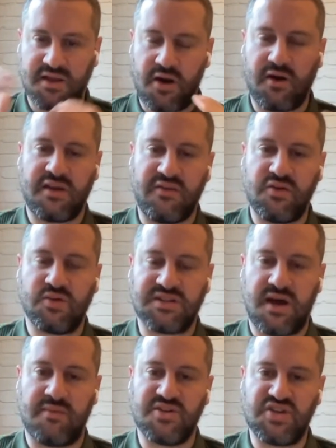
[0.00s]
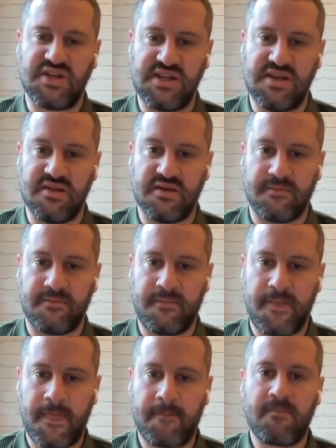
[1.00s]
I can't give you a time machine either.
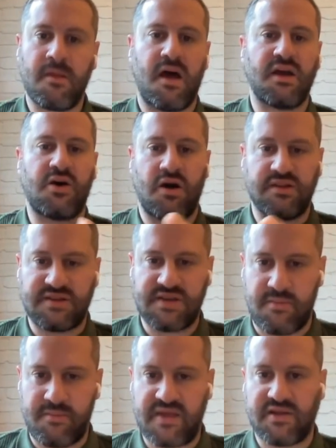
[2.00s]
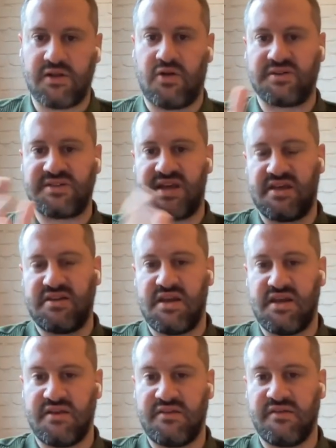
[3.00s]
I can't turn back the clock 10
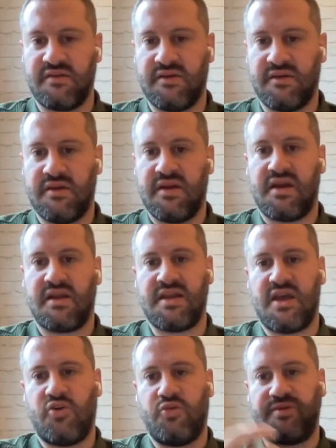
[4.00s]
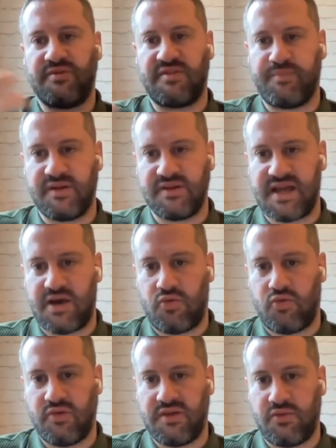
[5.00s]
years and help you to build out
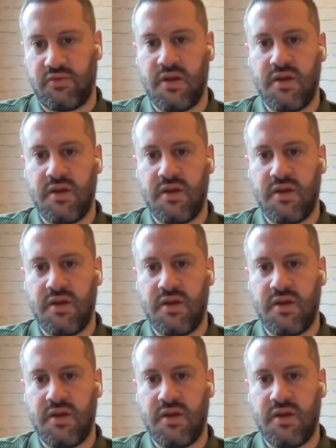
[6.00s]
all